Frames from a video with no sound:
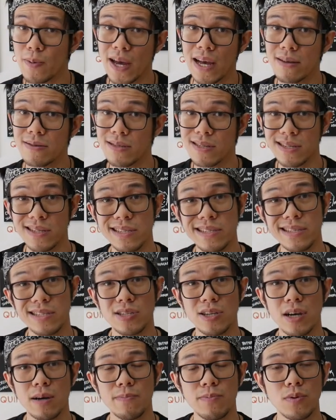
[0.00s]
pounds in this
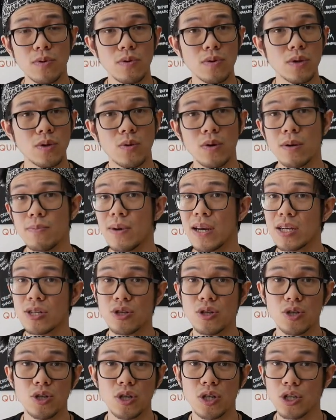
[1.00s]
example, you want to make
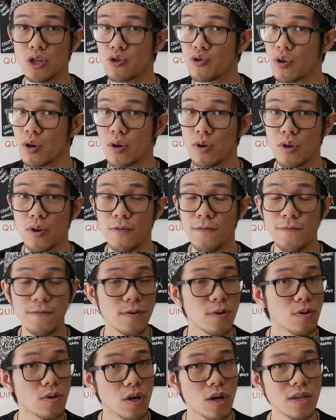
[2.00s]
sure you control your
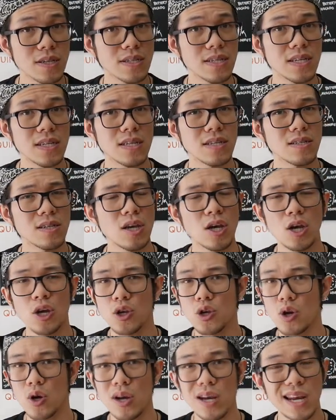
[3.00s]
food costs,
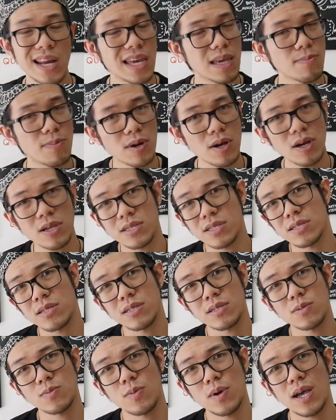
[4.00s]
your labor costs
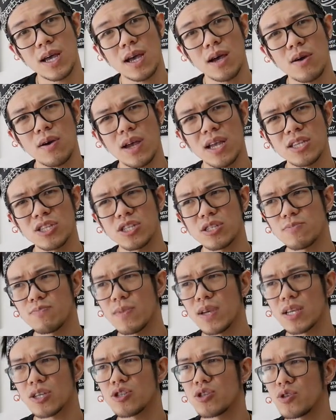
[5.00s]
as well, and just
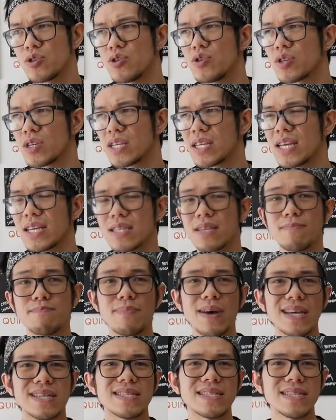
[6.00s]
make sure you could get the
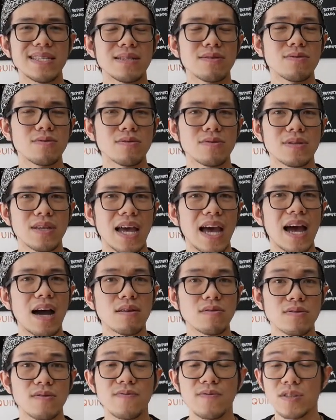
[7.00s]
best deals
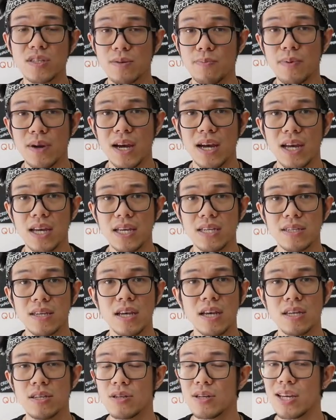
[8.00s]
out of your suppliers
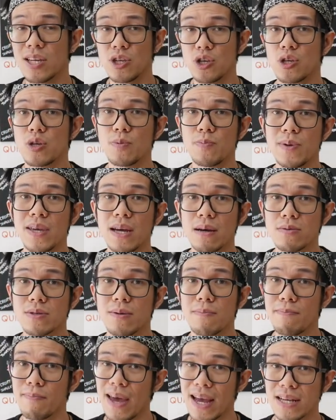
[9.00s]
so then you could be able
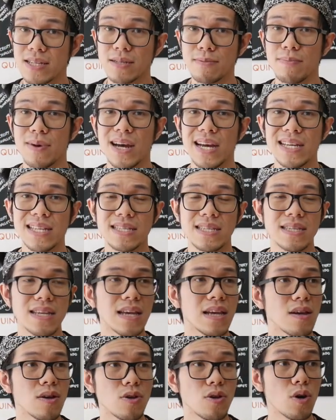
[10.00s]
to maximize
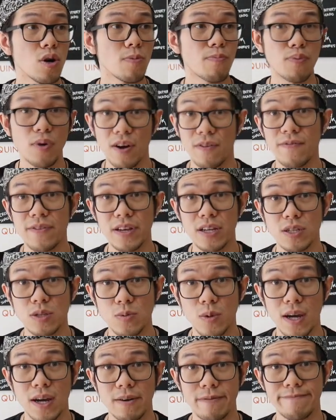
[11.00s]
your profit as
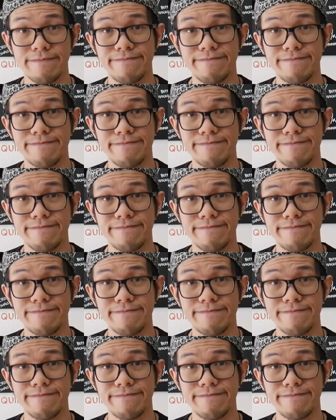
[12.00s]
well.